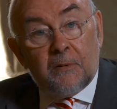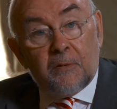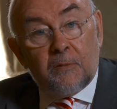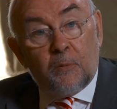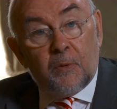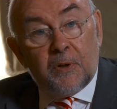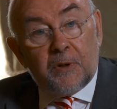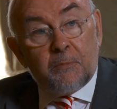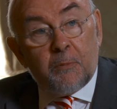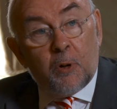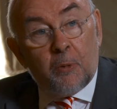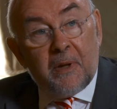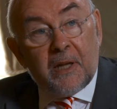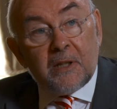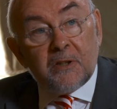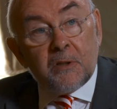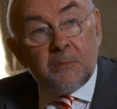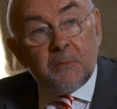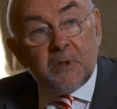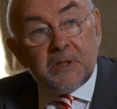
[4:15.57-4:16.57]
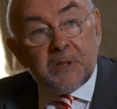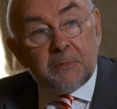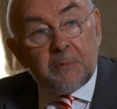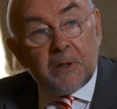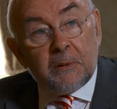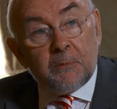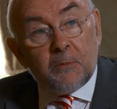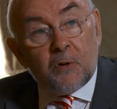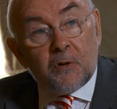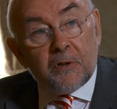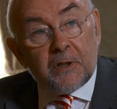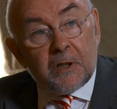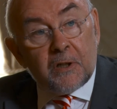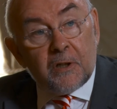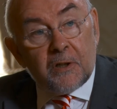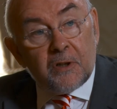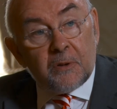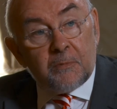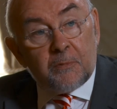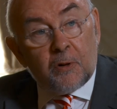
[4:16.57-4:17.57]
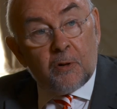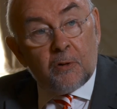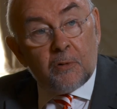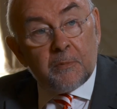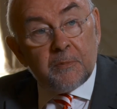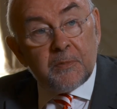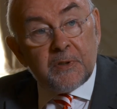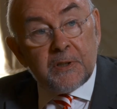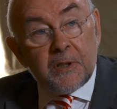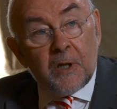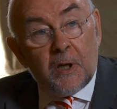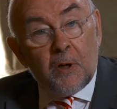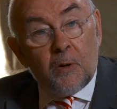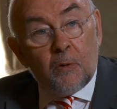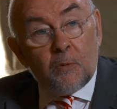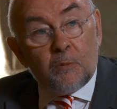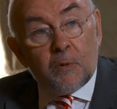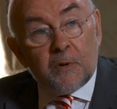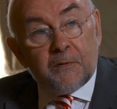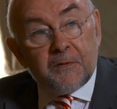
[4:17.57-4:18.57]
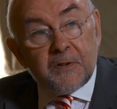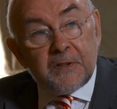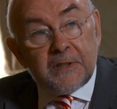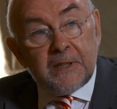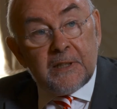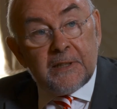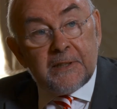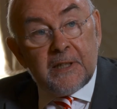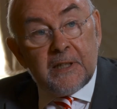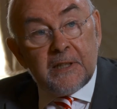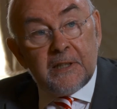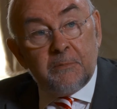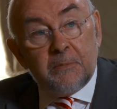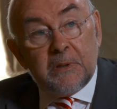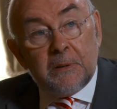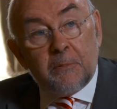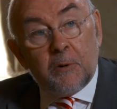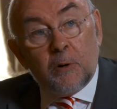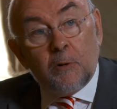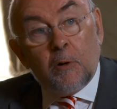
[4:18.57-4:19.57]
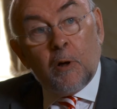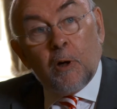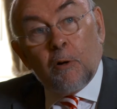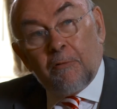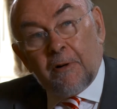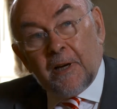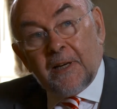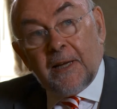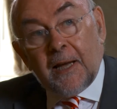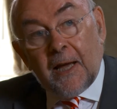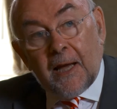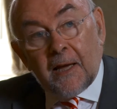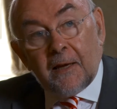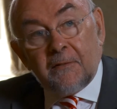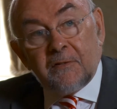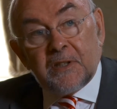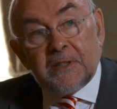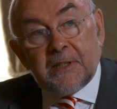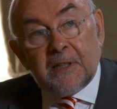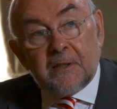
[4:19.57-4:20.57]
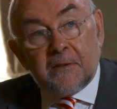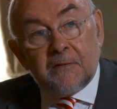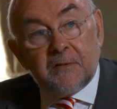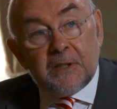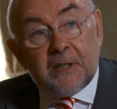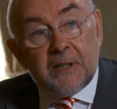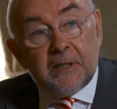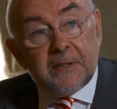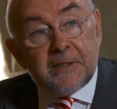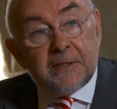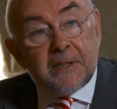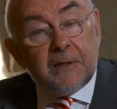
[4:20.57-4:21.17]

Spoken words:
with Momentum and Springboard and other programmes, we're facilitating people who already have a set of skills.